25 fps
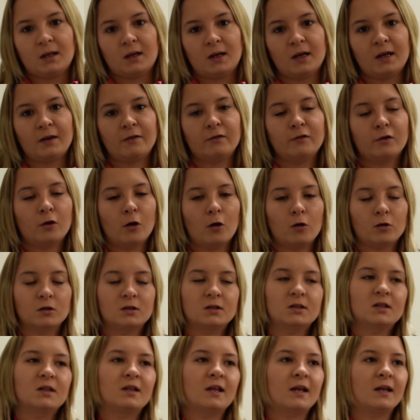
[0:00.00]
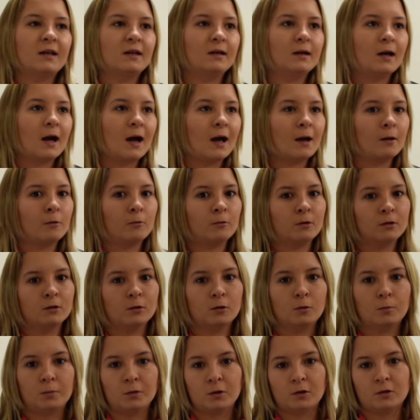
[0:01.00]
If not, then I will
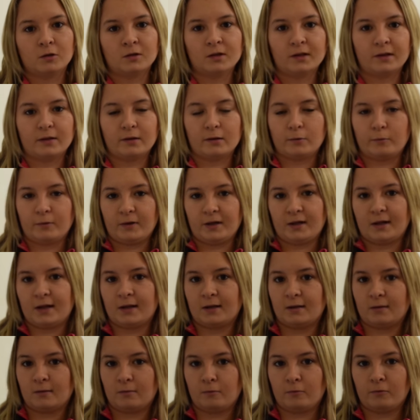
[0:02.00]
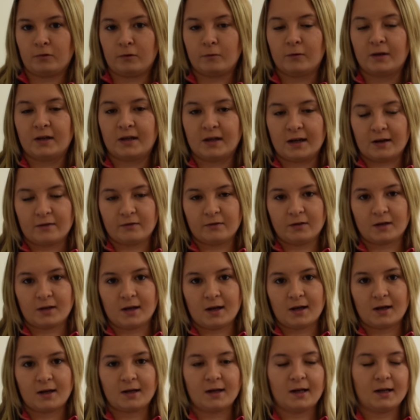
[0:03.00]
upload it the week after
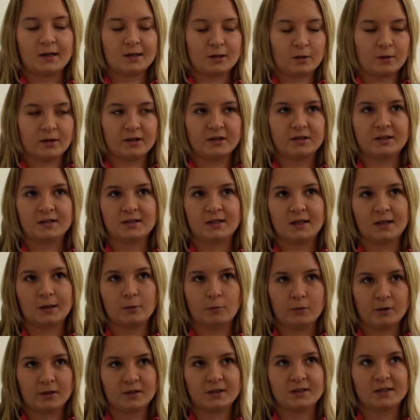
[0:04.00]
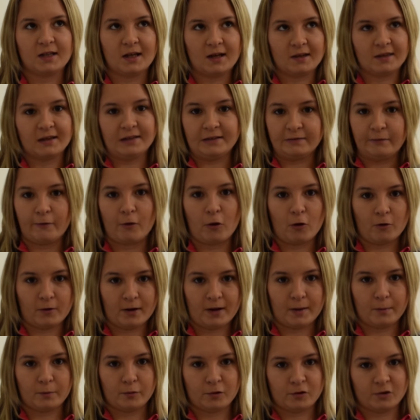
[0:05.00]
that. I can't quite decide when to start this
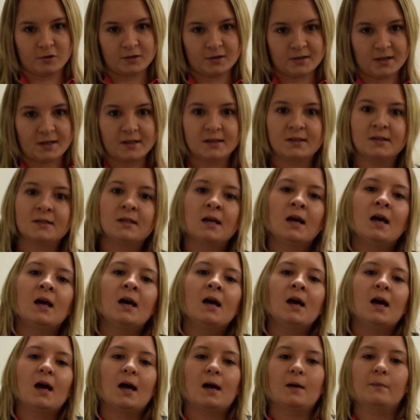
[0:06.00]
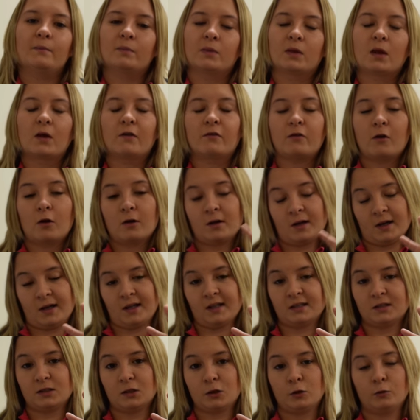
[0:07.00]
fortnight process. A fortnight
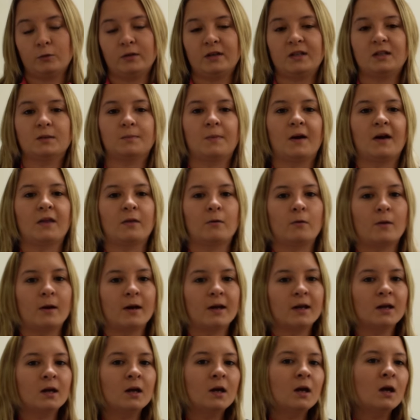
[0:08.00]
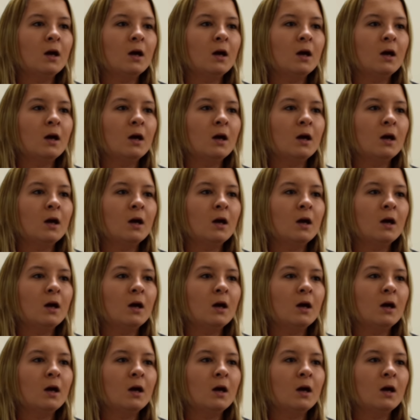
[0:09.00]
is 2 weeks, by the way.